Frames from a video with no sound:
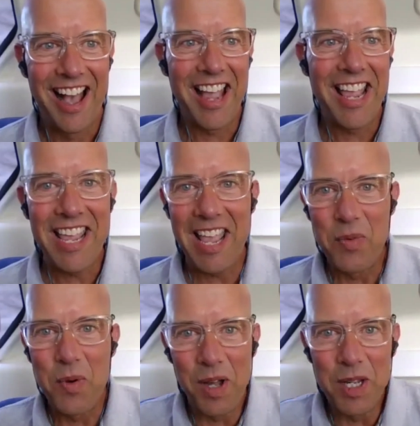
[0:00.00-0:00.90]
Hi,
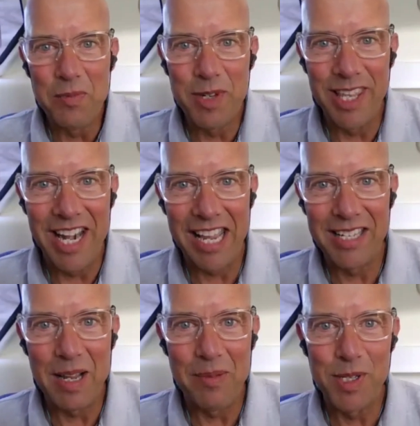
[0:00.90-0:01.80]
and welcome to the
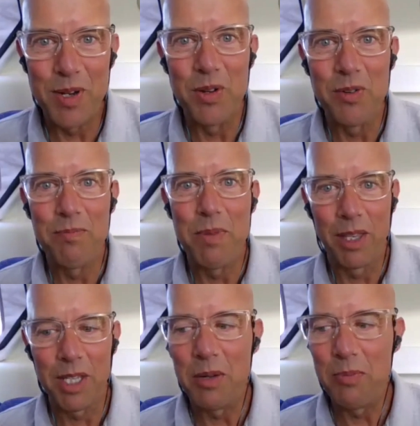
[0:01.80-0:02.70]
next episode of
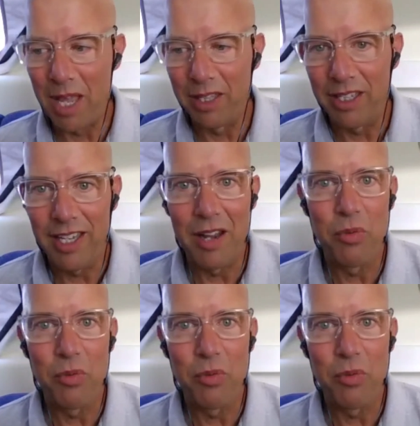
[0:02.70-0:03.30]
Belly to Belly.